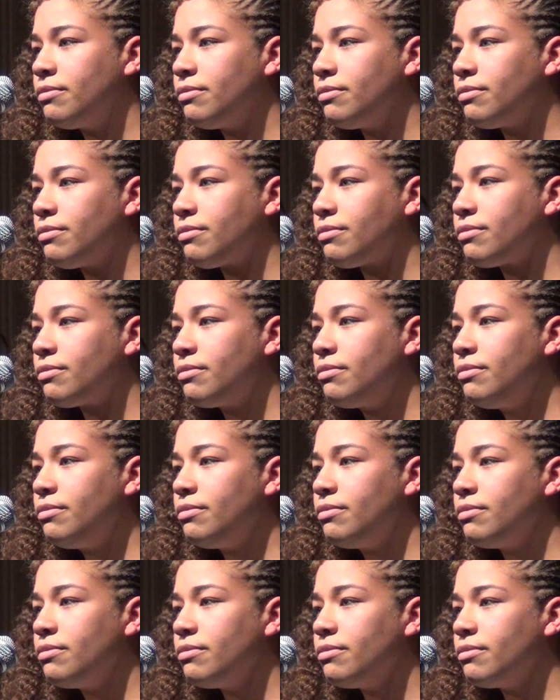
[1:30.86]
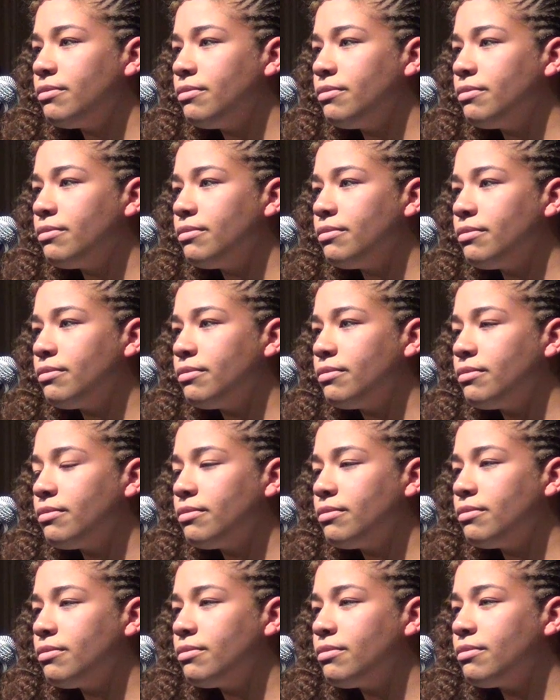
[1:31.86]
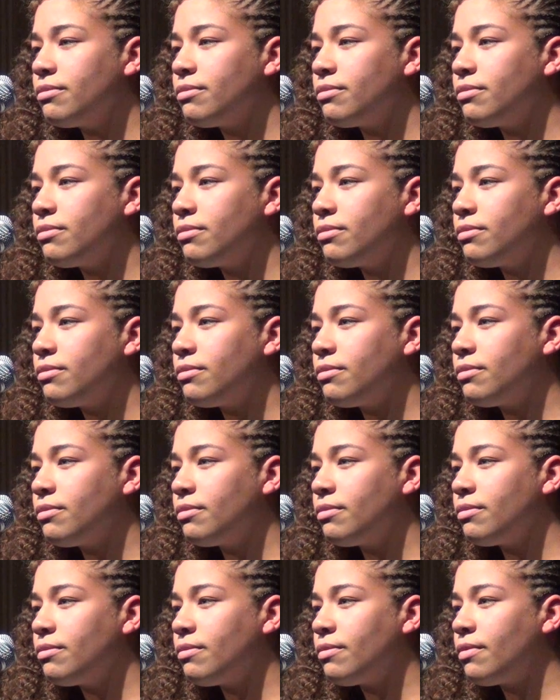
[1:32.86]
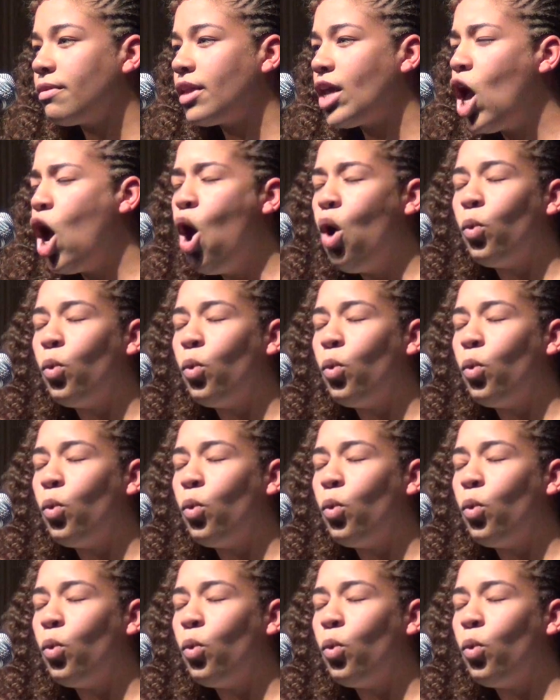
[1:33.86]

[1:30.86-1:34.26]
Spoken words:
(silent)